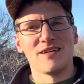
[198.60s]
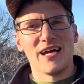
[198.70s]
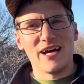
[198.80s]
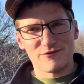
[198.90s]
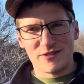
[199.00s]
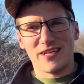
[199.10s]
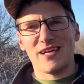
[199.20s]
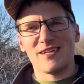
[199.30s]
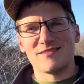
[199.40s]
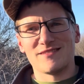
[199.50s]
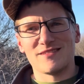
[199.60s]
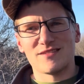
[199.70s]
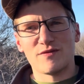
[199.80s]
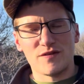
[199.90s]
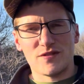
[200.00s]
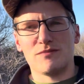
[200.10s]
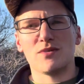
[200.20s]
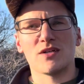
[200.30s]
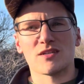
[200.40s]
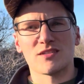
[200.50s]
after that, it's 15
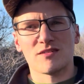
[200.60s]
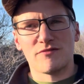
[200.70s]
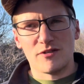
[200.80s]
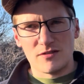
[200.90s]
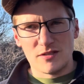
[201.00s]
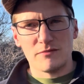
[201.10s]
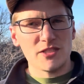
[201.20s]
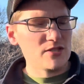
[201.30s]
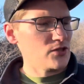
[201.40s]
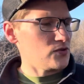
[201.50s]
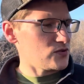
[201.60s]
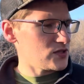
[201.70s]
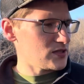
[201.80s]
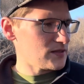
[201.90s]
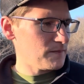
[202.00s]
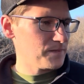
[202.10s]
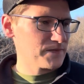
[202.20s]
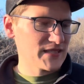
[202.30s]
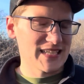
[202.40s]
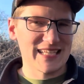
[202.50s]
bucks for unlimited use.
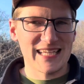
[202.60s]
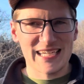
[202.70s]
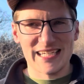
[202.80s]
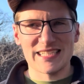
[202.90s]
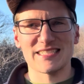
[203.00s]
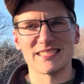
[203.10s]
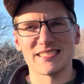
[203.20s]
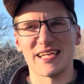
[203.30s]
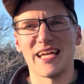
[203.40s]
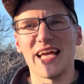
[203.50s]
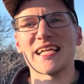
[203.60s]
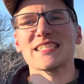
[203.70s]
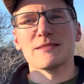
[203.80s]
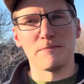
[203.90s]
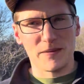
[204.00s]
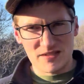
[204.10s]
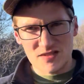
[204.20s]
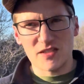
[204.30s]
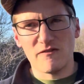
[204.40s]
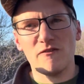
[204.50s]
That gets
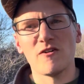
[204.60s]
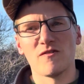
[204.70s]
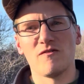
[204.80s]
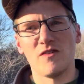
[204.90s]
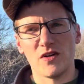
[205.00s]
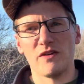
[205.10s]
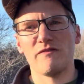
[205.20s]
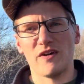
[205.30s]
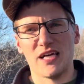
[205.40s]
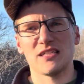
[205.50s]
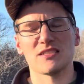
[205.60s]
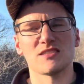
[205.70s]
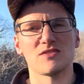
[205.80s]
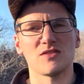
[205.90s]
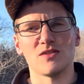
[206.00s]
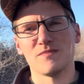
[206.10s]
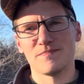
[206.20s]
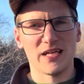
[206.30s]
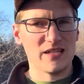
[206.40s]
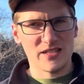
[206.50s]
expensive very fast. So
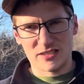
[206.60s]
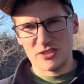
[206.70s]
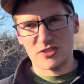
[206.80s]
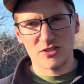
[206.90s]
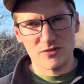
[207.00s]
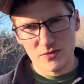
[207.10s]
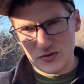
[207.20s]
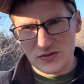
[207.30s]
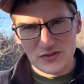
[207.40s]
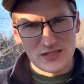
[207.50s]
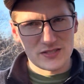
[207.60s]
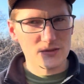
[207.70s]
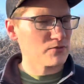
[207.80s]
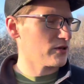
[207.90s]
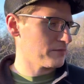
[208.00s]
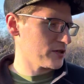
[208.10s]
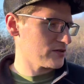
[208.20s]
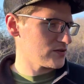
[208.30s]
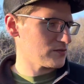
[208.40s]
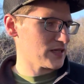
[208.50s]
I like to just use the
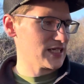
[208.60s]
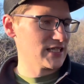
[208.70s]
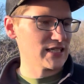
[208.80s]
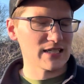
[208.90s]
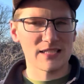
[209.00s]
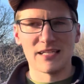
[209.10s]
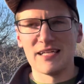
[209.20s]
subscriptions when I need it.